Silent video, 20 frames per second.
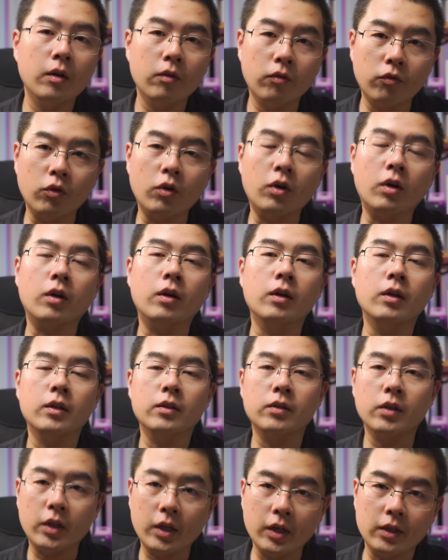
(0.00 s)
for
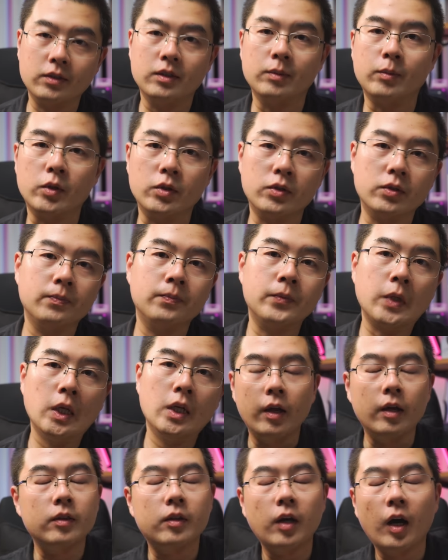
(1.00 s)
the customers.
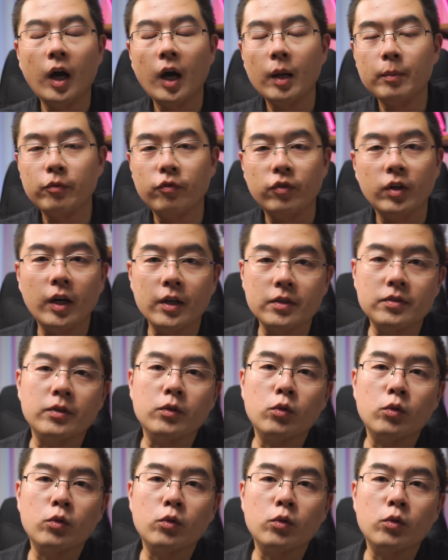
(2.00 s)
And time flies.